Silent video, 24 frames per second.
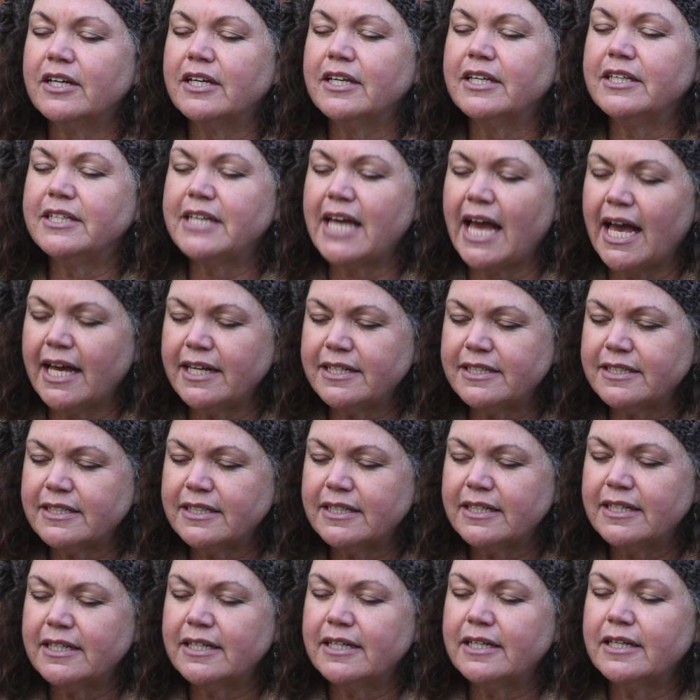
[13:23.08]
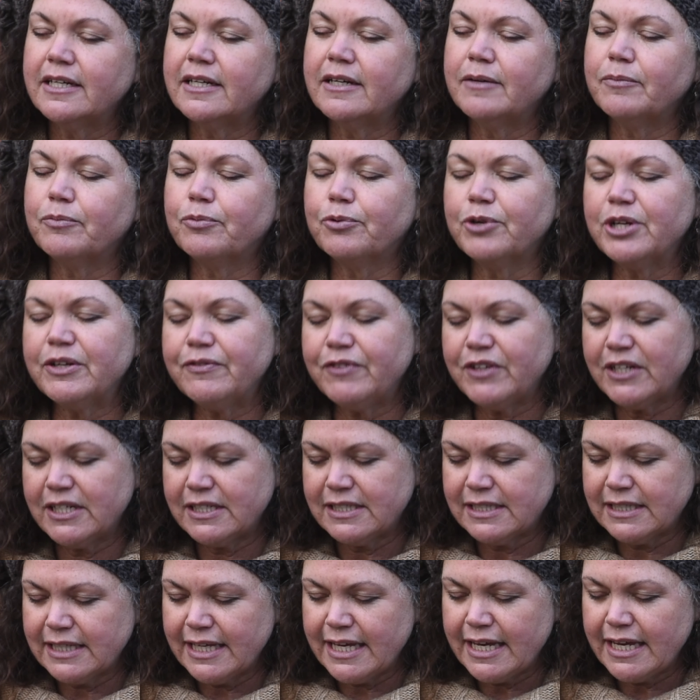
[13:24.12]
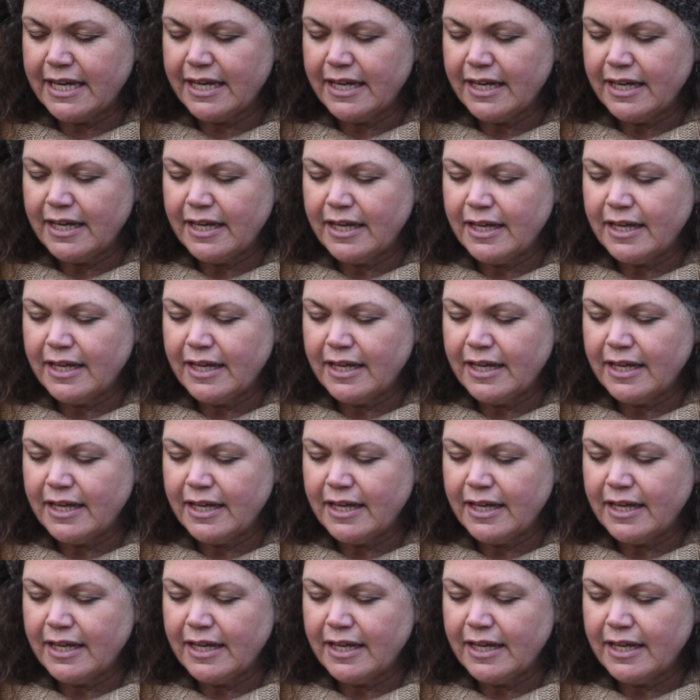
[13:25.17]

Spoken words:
yet previously,